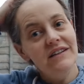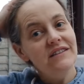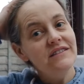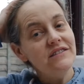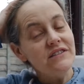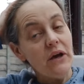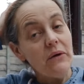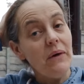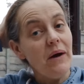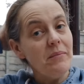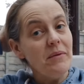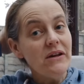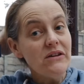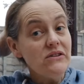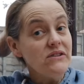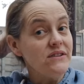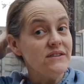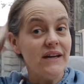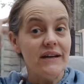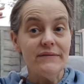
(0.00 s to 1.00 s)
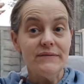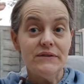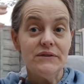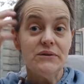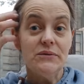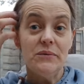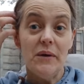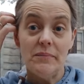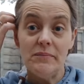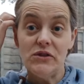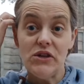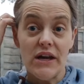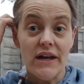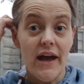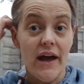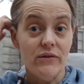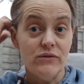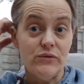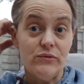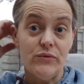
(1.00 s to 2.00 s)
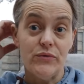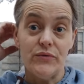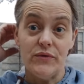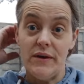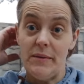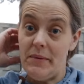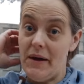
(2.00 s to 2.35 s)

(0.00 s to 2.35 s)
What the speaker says: So I might just have to check out all 3